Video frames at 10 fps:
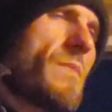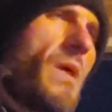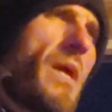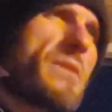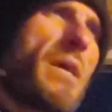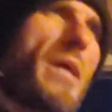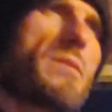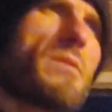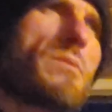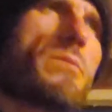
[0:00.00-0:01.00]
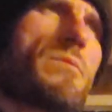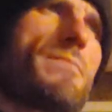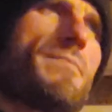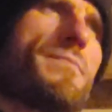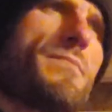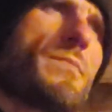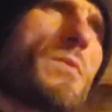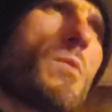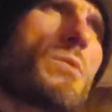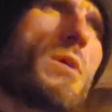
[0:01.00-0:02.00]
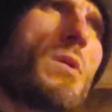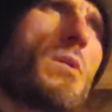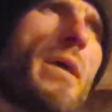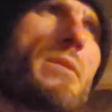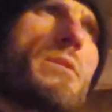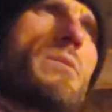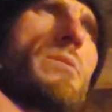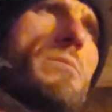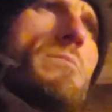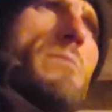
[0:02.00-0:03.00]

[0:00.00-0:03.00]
The x-axis. Horizontal axis.